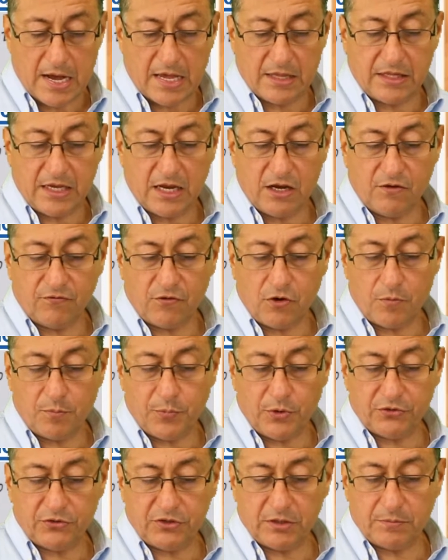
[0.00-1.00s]
At the end of
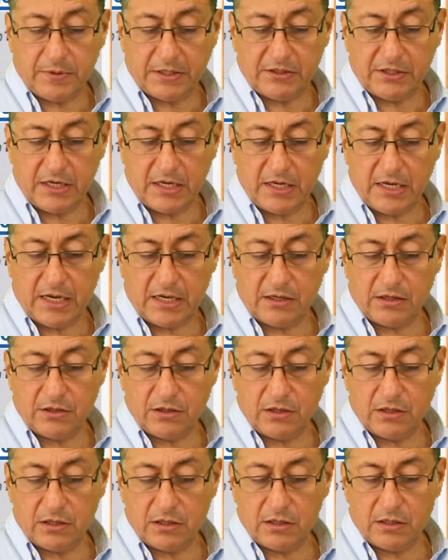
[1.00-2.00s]
composite material
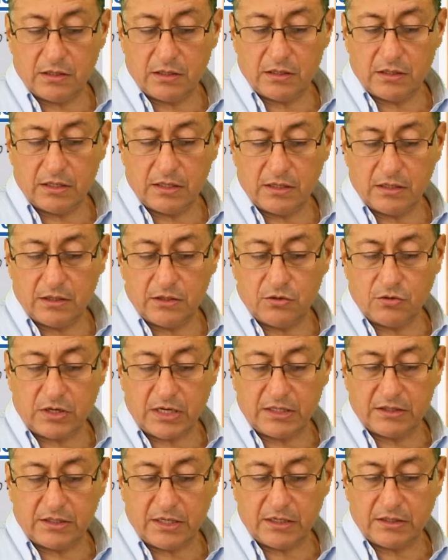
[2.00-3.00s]
you
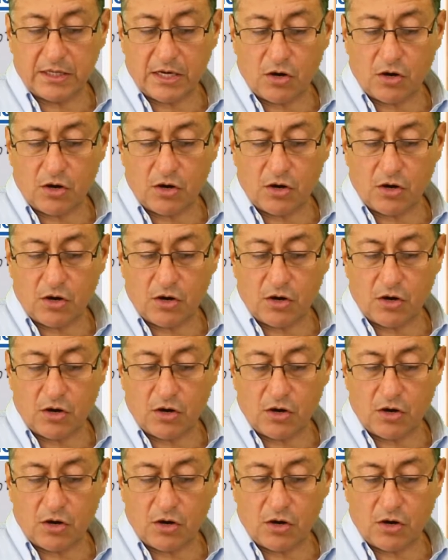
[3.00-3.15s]
can take